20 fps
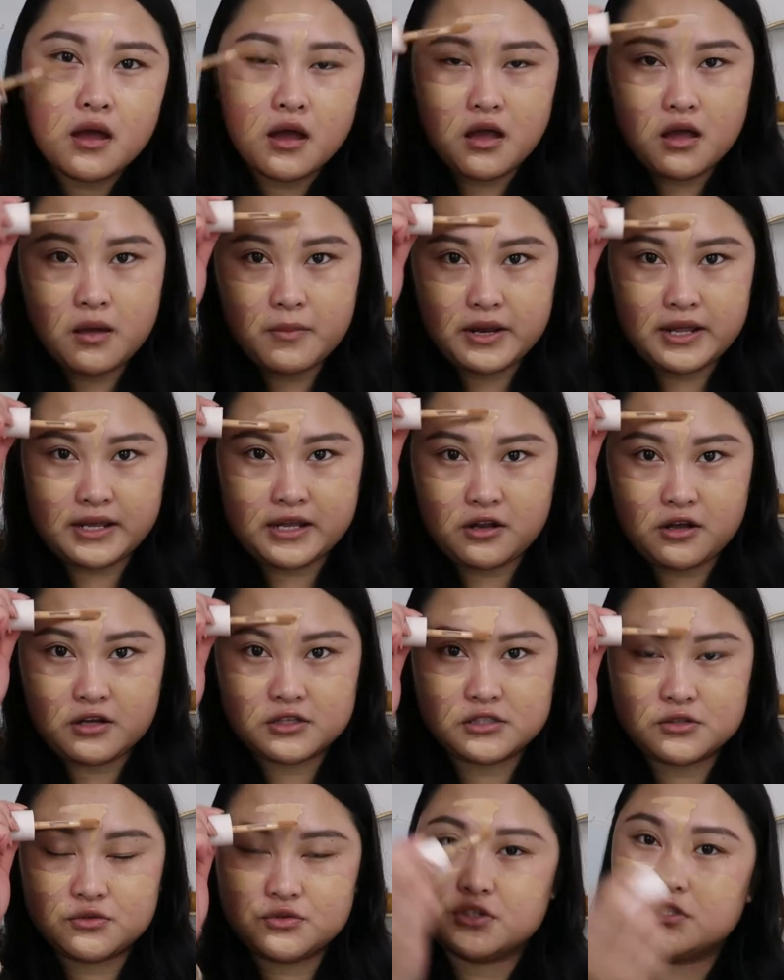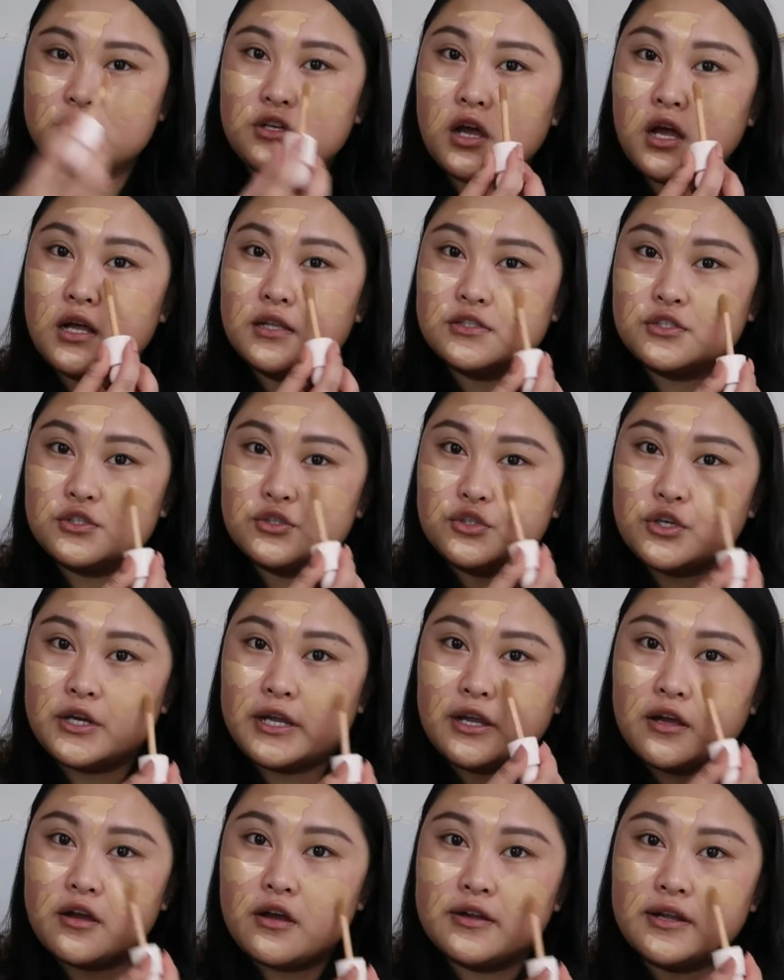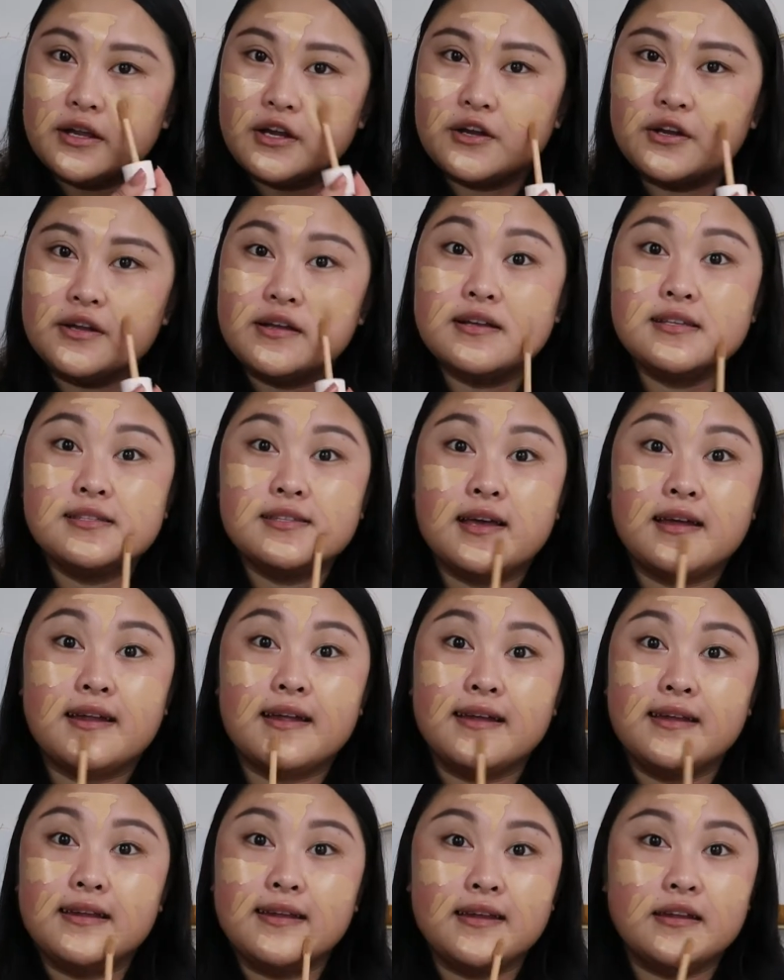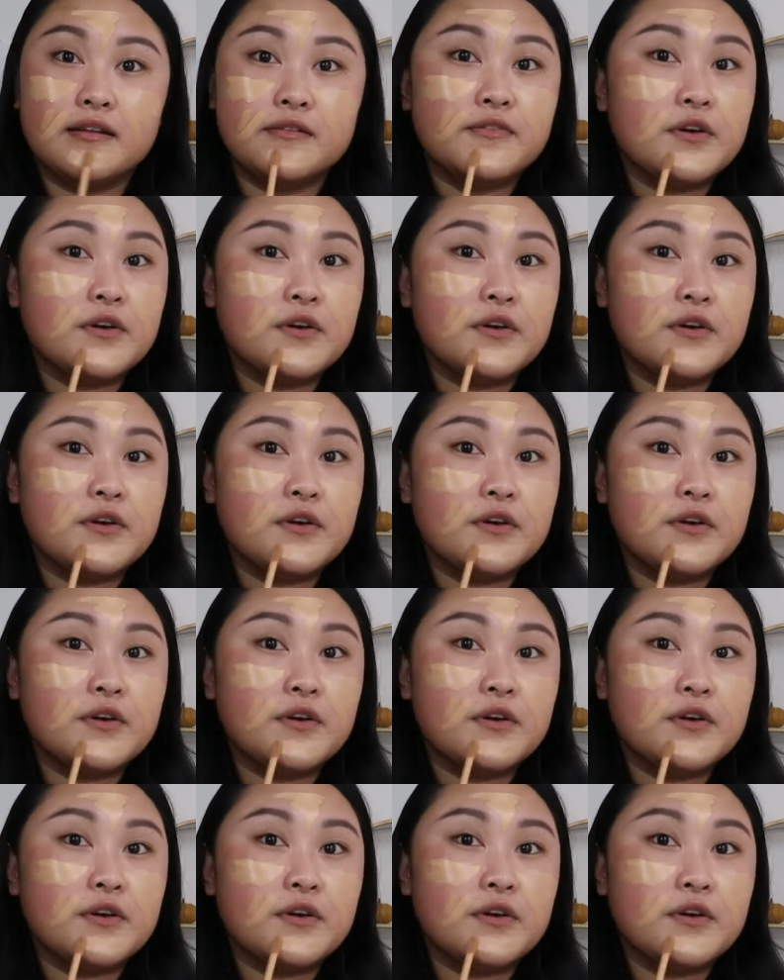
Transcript: And I can also just concentrate on areas that I need to